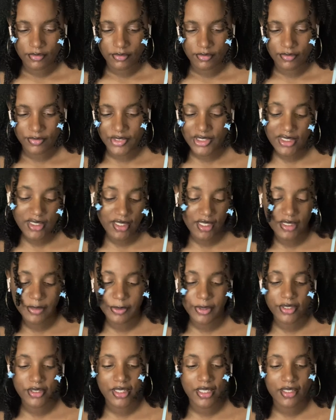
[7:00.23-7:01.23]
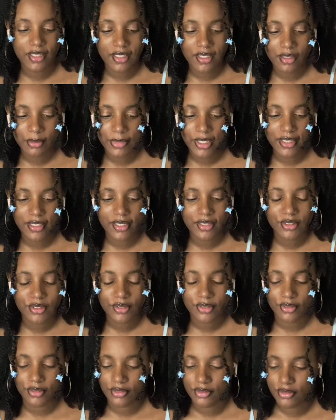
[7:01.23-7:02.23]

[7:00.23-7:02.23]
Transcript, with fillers: She ain't special. I look at him like that too.